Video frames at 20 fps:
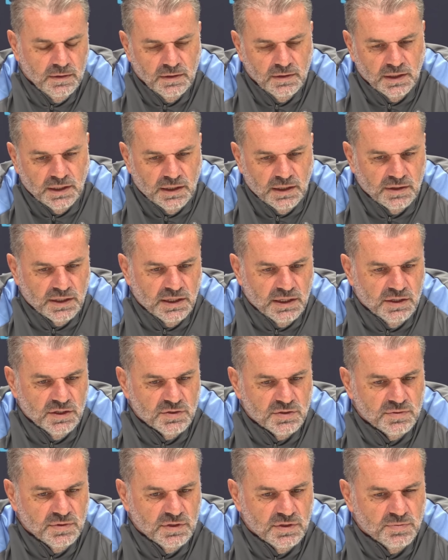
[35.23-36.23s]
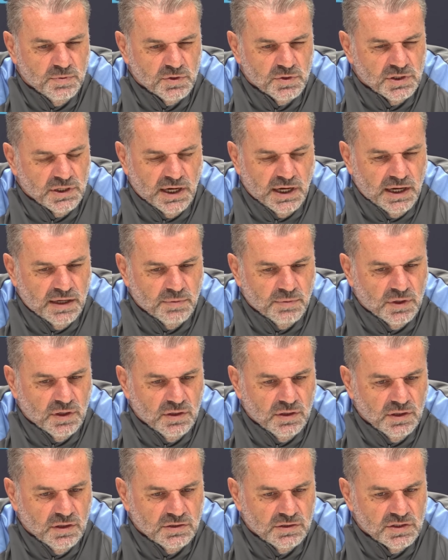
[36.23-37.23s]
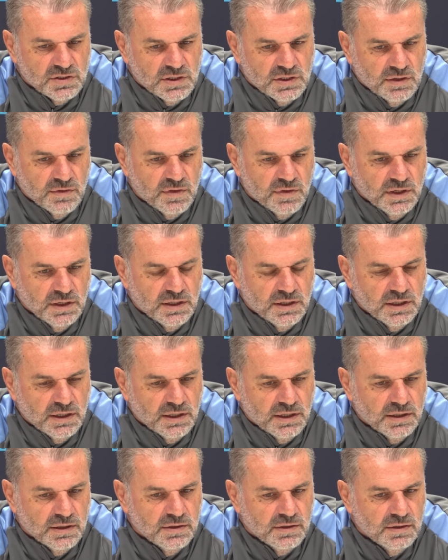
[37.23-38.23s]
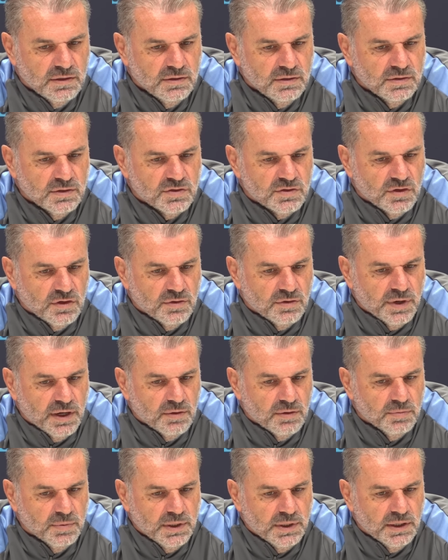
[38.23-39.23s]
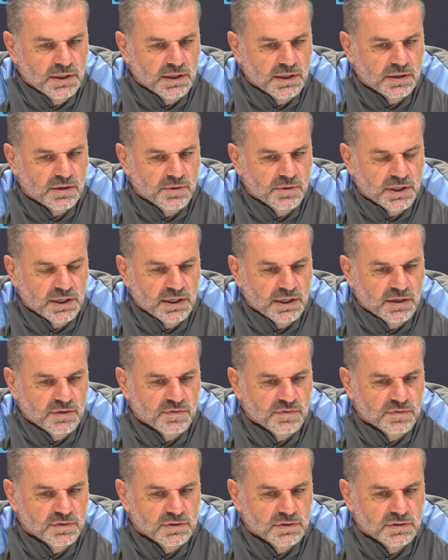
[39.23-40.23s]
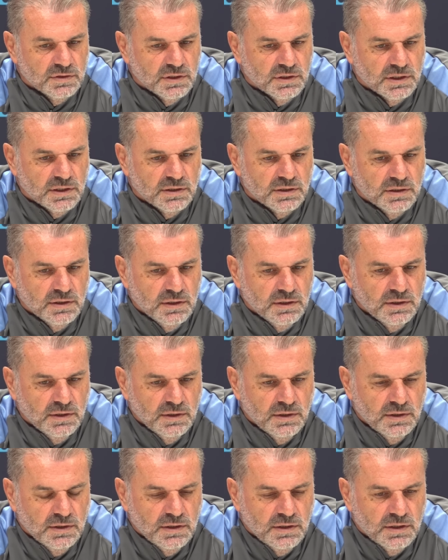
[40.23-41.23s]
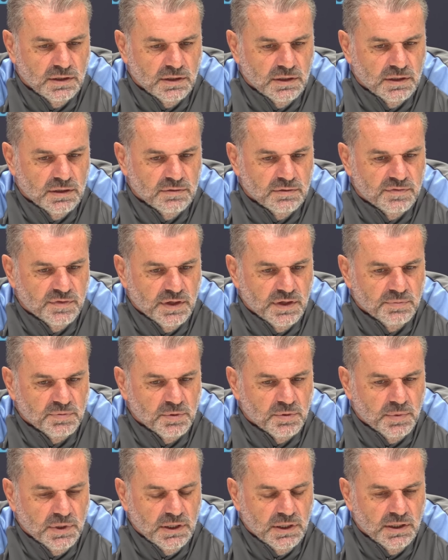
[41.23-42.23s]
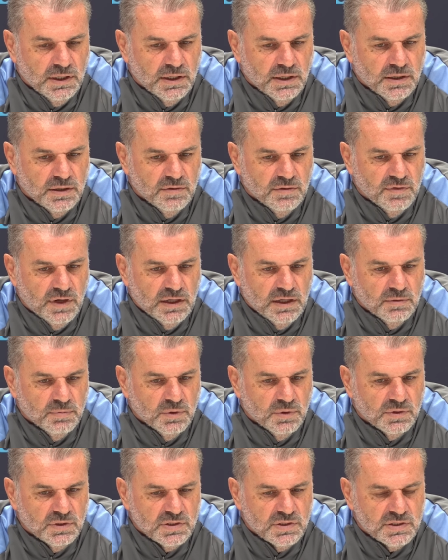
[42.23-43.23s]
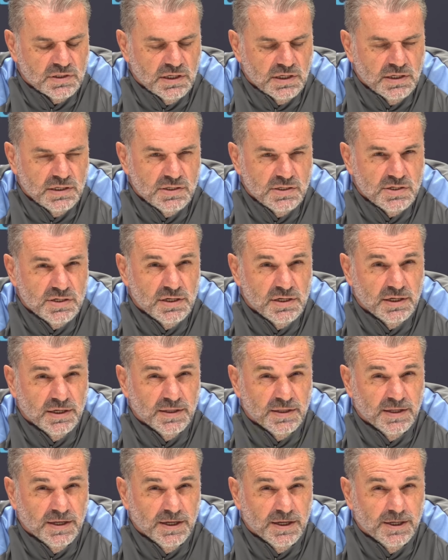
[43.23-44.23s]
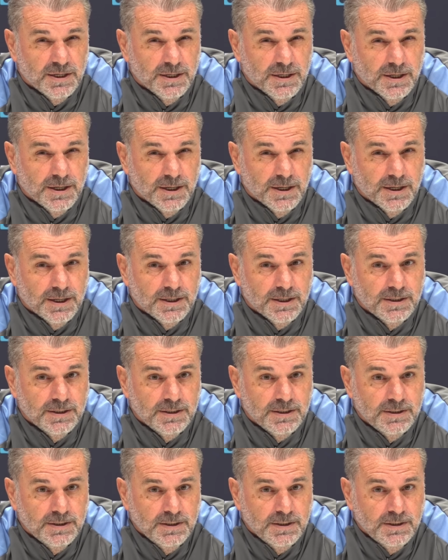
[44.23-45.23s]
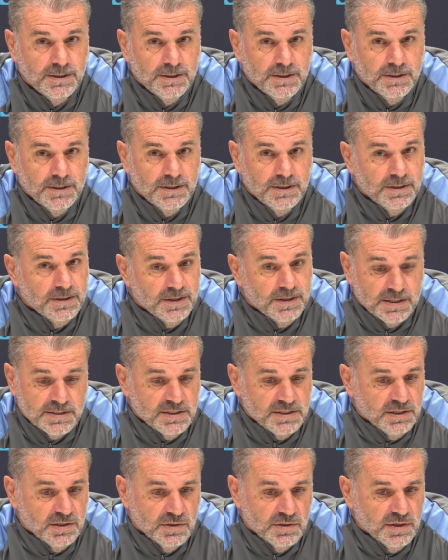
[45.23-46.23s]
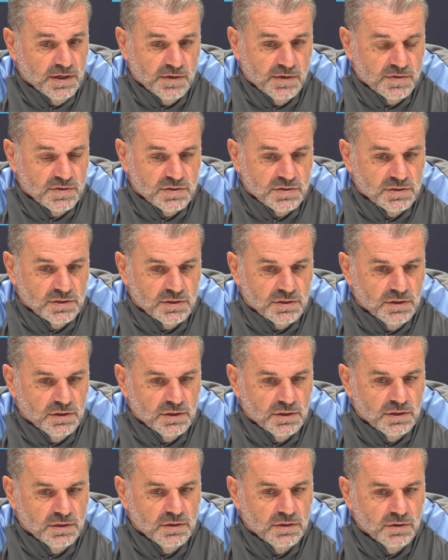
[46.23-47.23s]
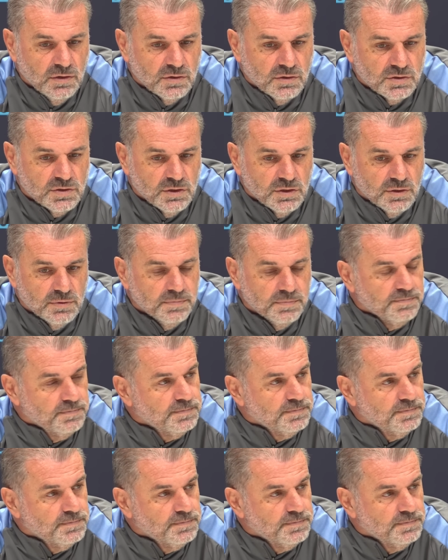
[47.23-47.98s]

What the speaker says: You know, again, he's pushing hard, but I just don't think the turnaround will be quick enough and for him to be available at this stage. And then that's it. The others are kind of long-term.